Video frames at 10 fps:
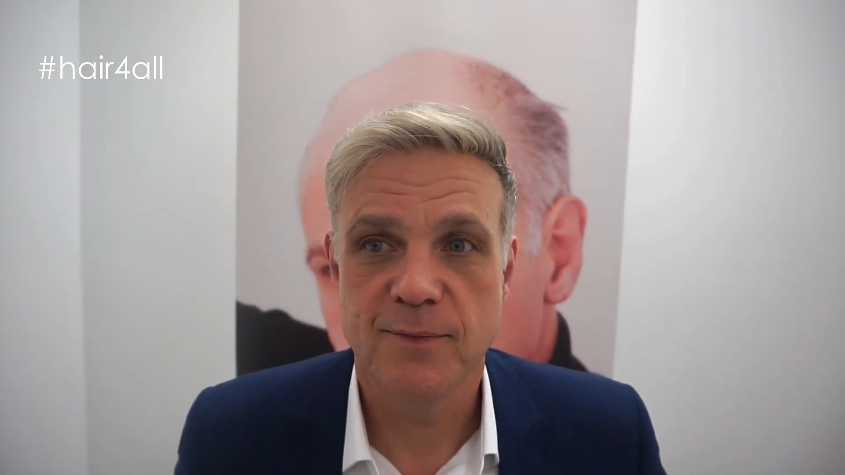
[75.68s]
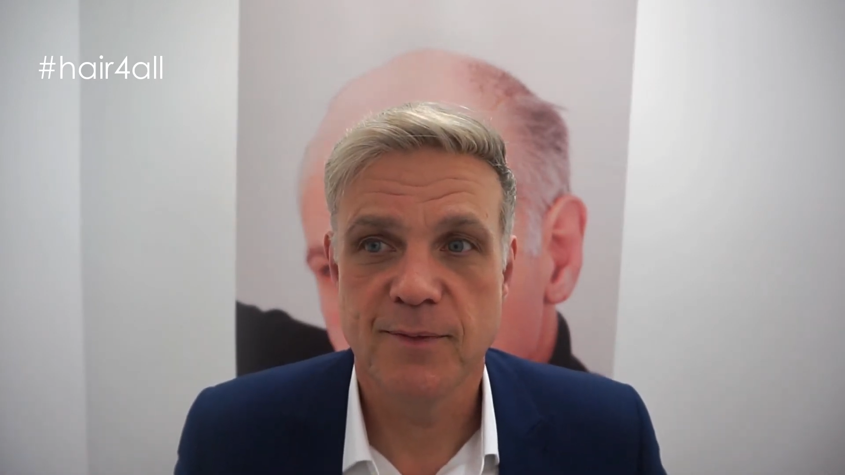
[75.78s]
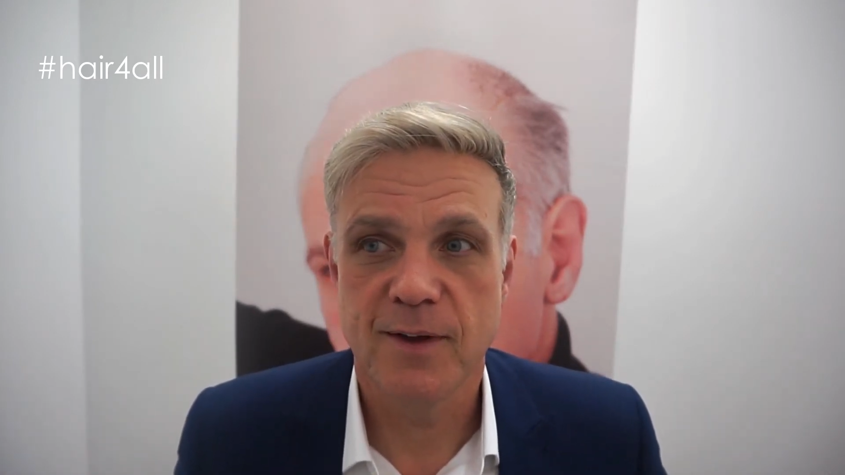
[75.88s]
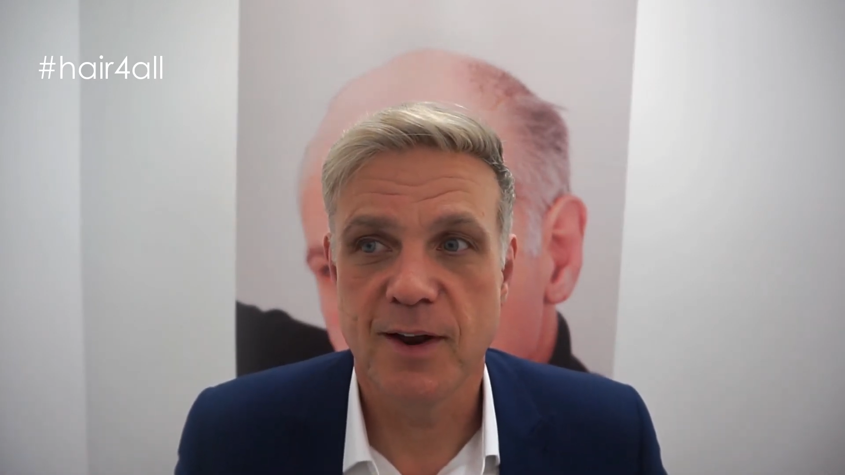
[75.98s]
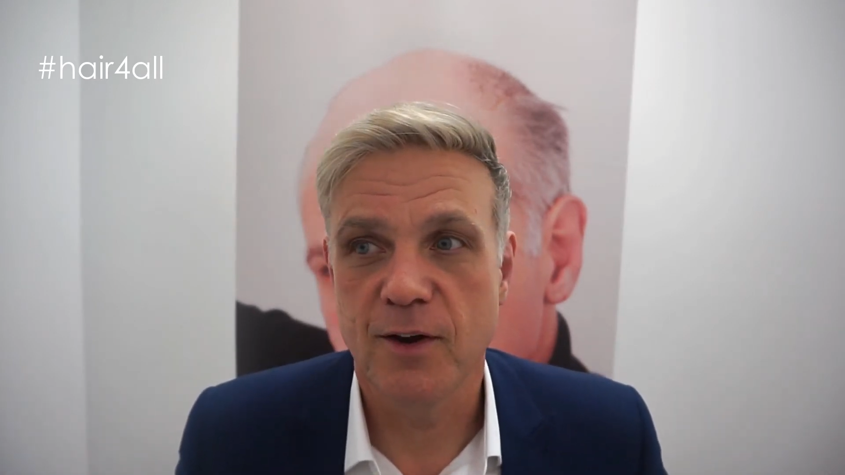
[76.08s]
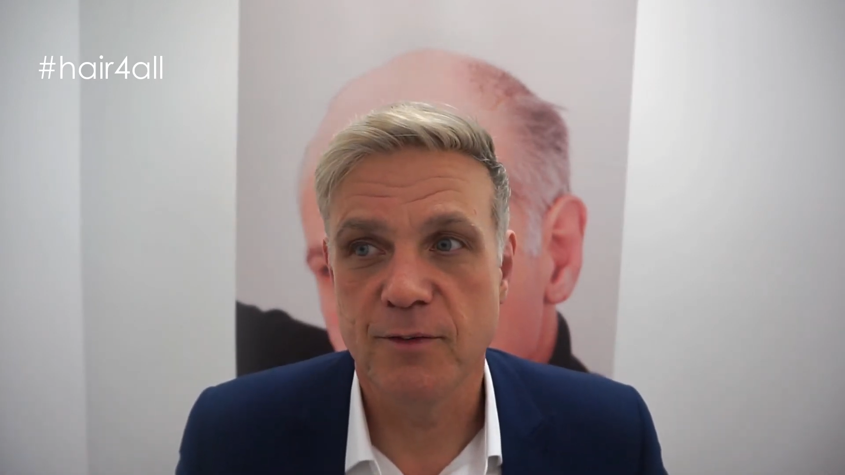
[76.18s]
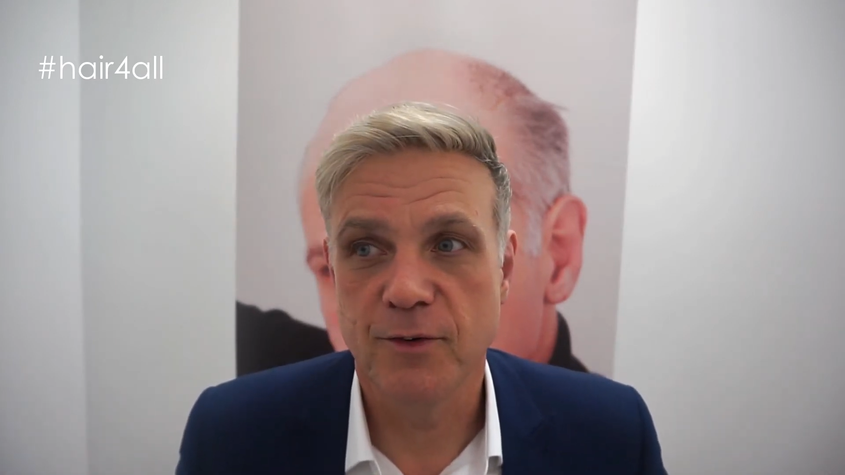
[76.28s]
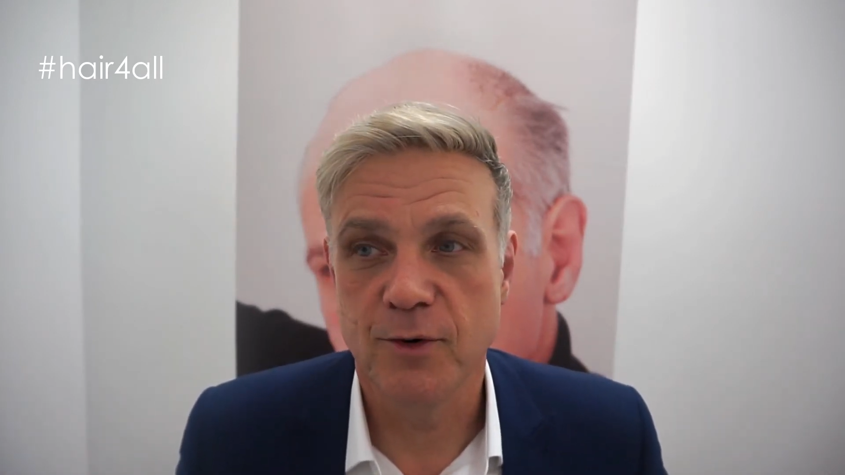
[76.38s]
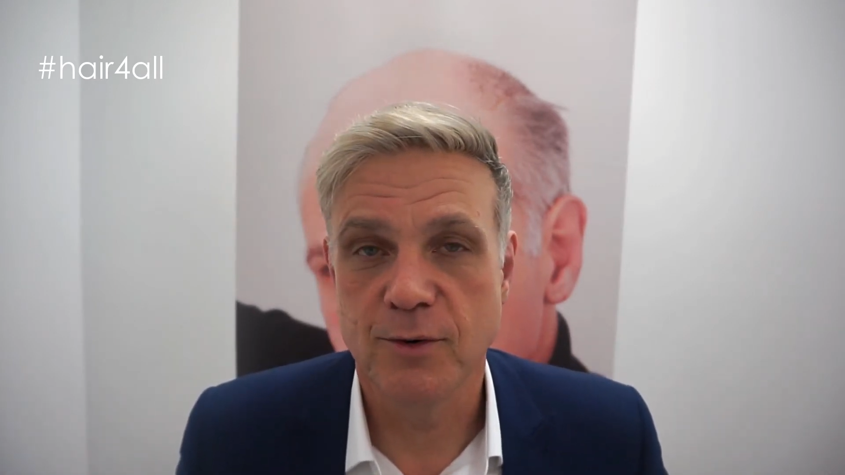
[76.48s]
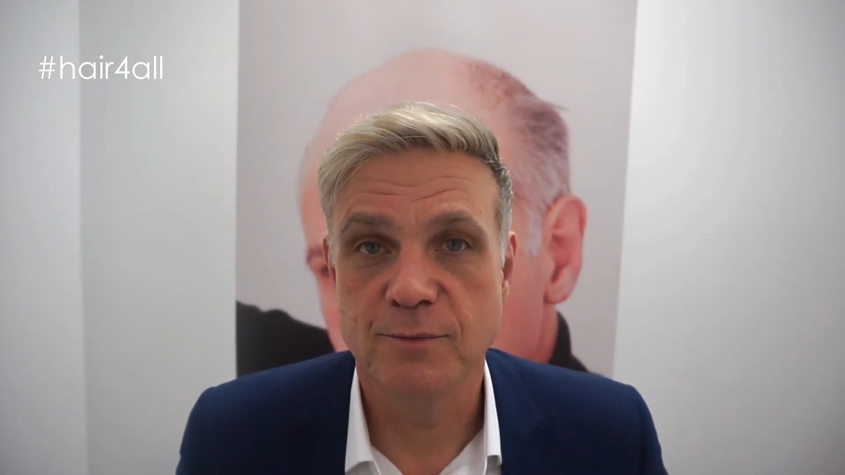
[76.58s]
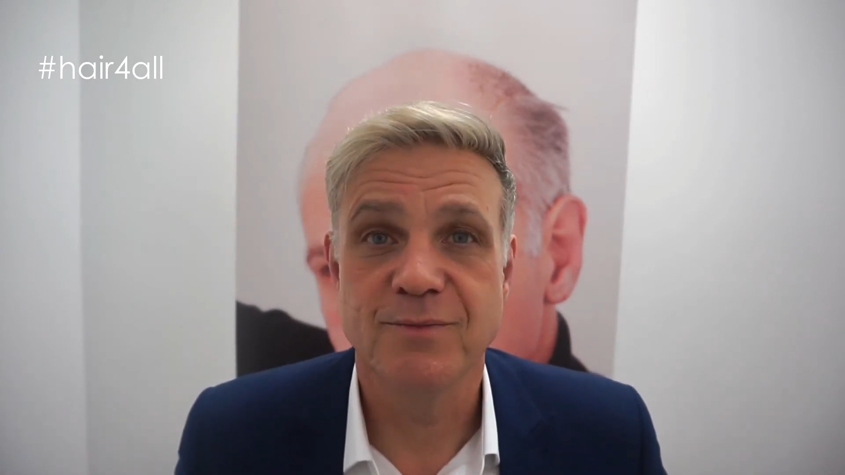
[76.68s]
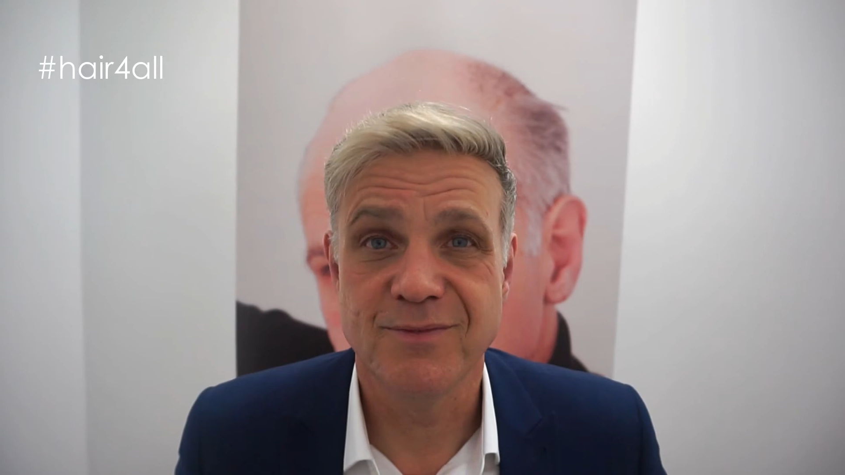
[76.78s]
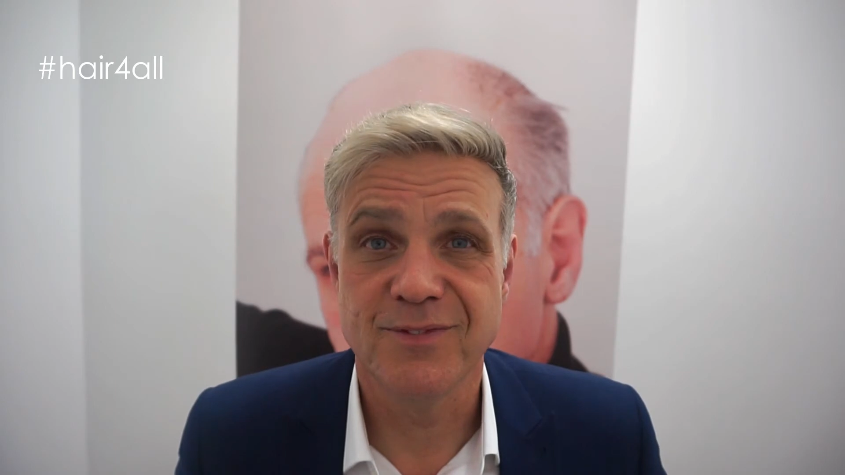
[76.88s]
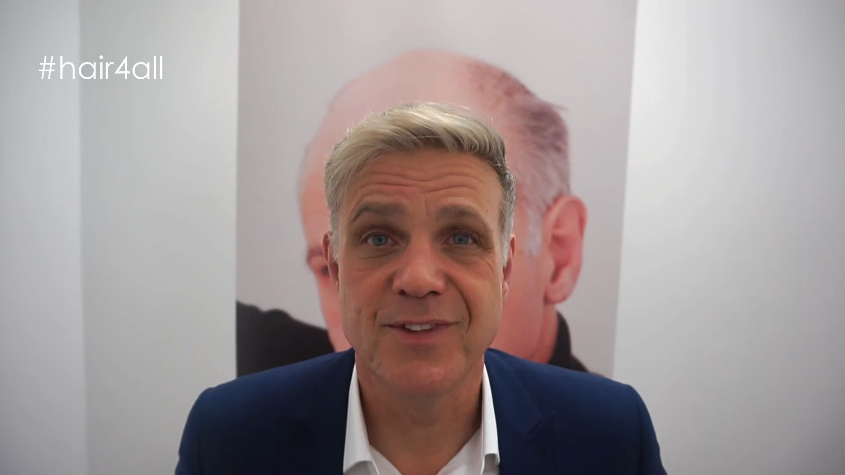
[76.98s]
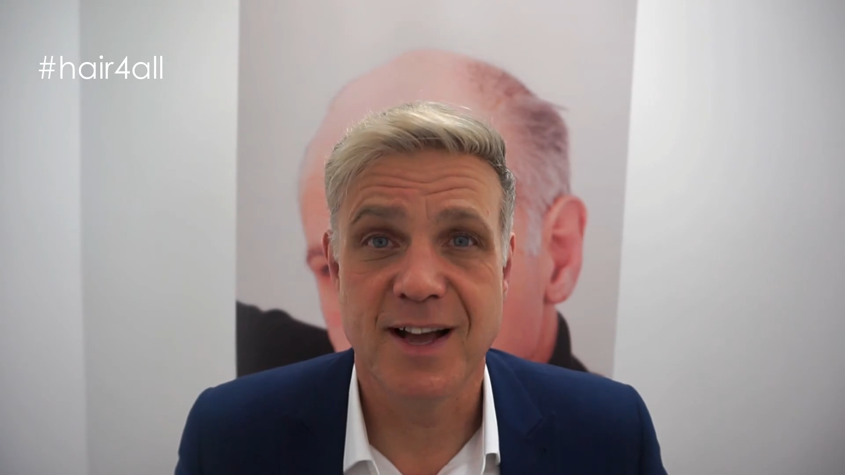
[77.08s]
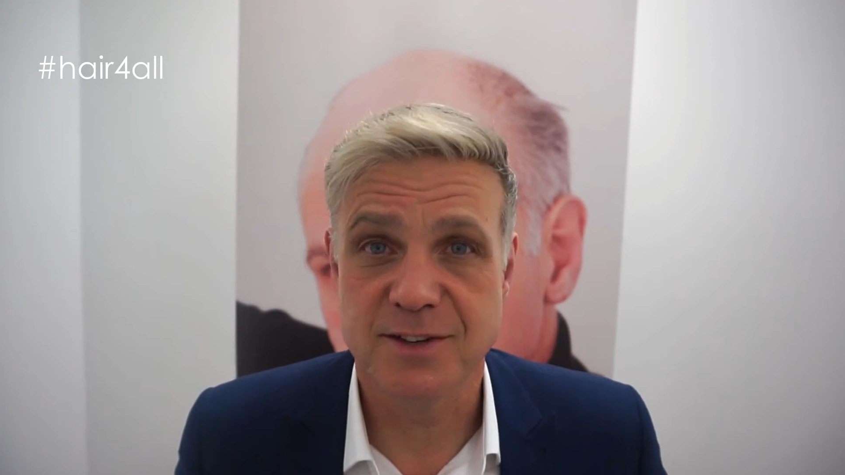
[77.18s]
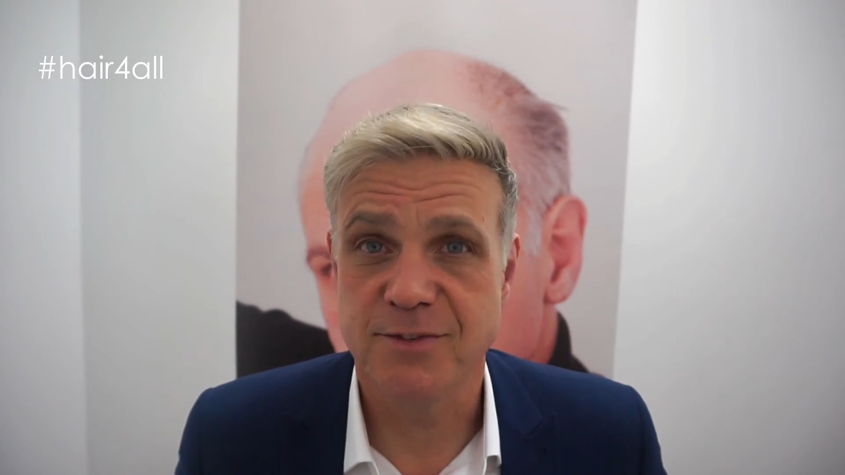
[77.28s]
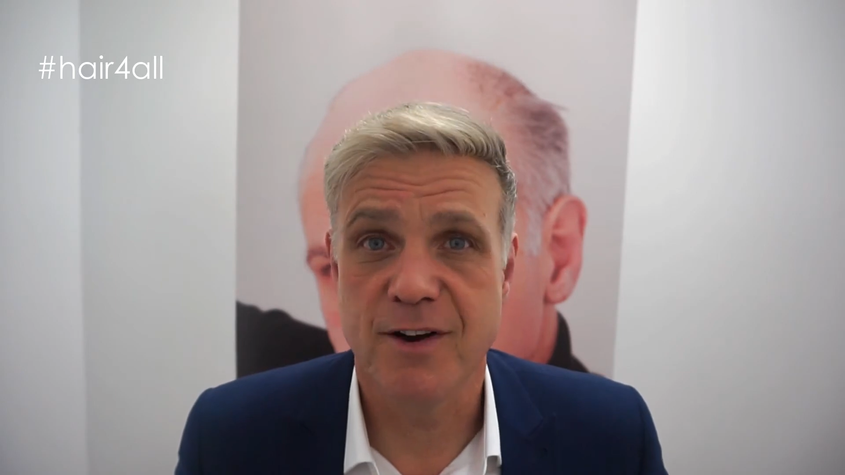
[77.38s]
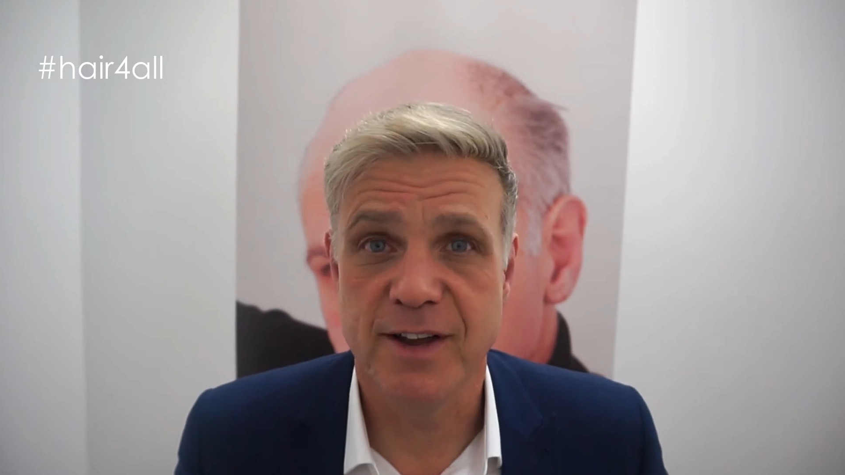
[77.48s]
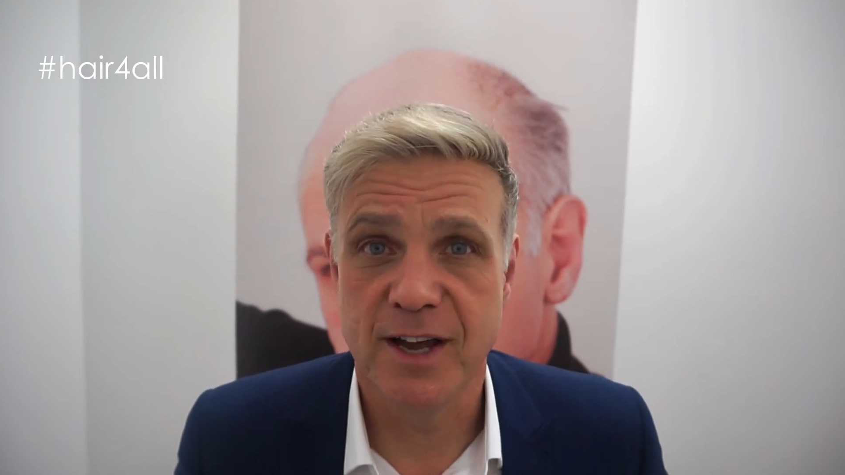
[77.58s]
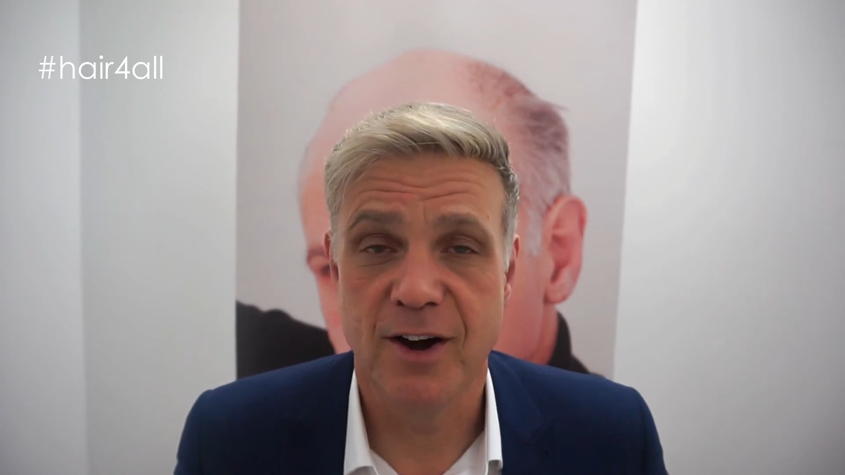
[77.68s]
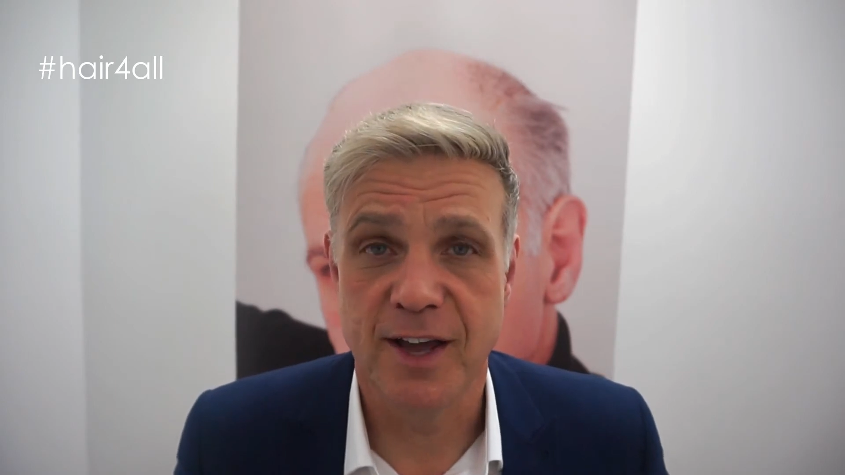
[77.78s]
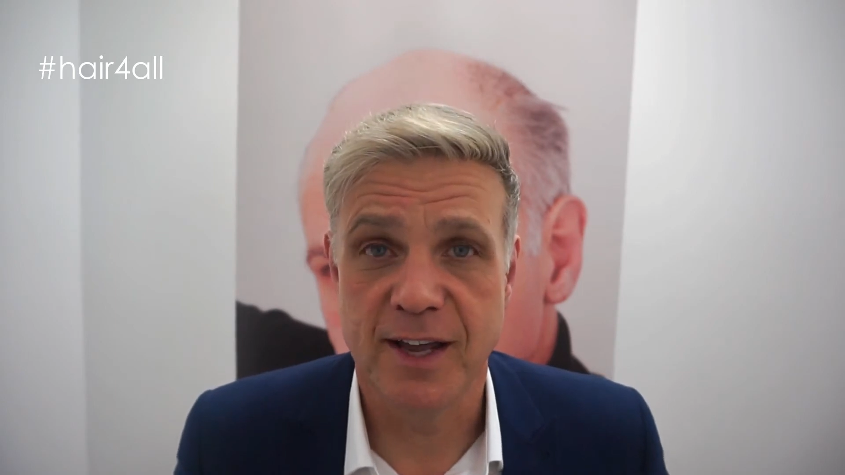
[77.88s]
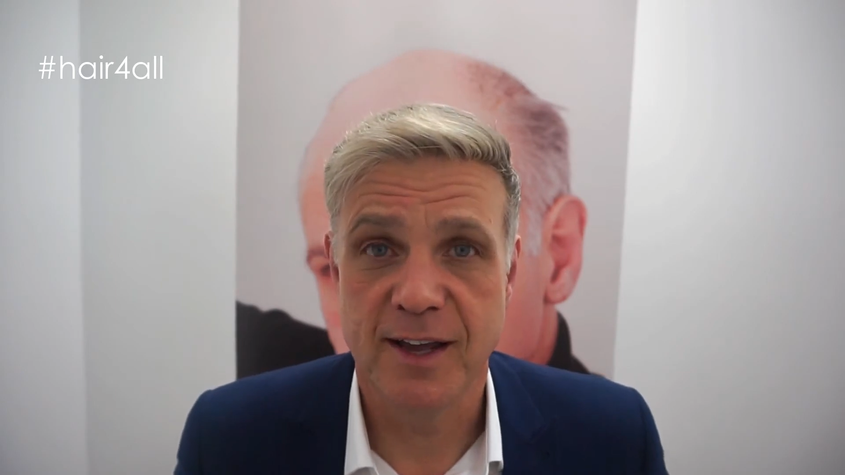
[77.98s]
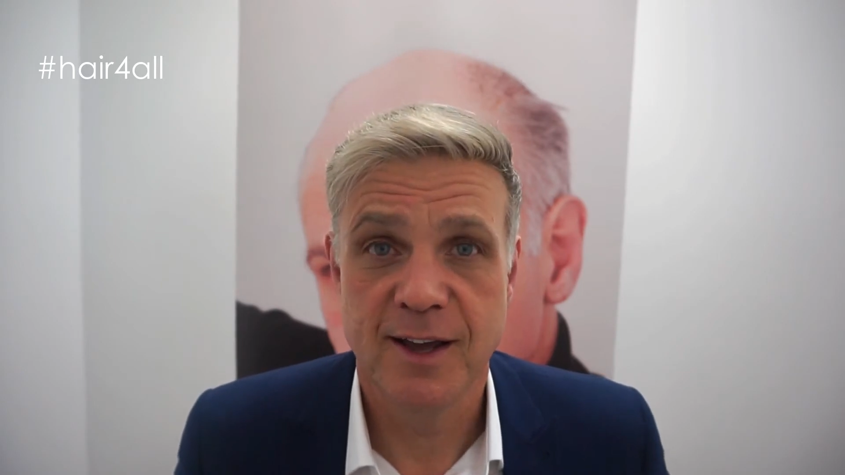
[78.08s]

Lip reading: And I thought, that's very high.